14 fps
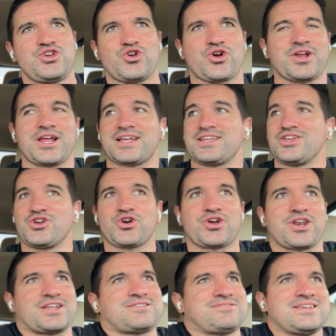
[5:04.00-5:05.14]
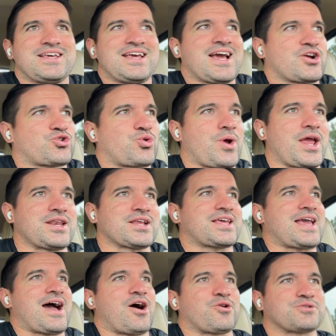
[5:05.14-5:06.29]
gonna create an
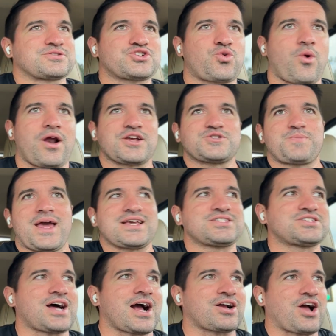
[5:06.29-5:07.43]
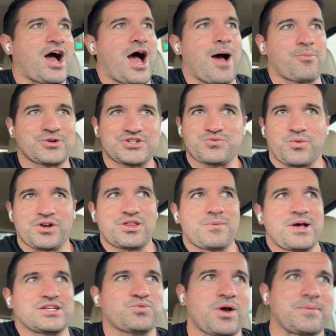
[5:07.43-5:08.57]
account on squarespace.com, which is one of the
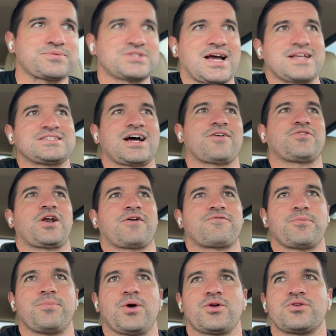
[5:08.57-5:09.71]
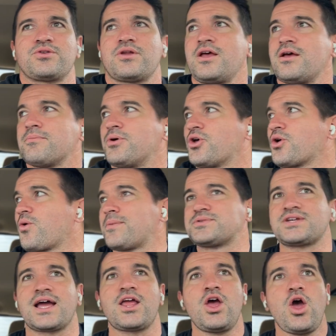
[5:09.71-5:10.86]
best websites out there for building
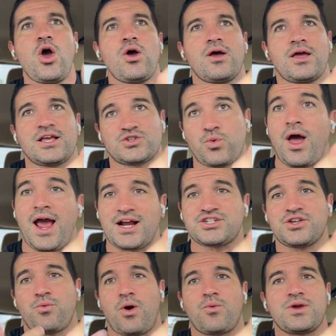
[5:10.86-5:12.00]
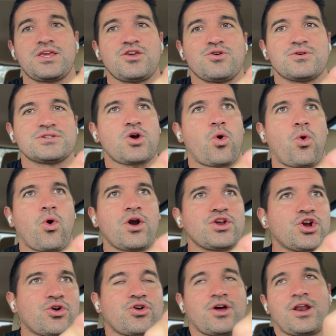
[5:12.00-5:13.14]
website. It's what we use. Or
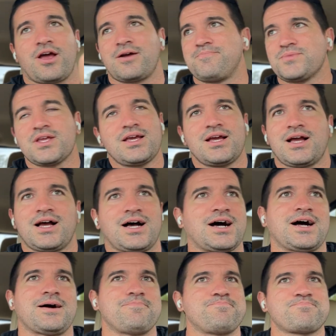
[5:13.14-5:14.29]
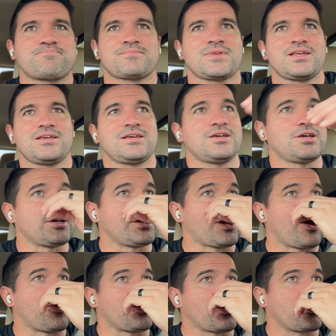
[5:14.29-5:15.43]
you're gonna
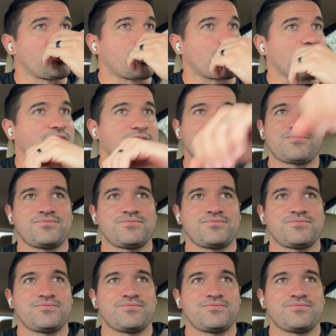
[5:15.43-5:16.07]
you're gonna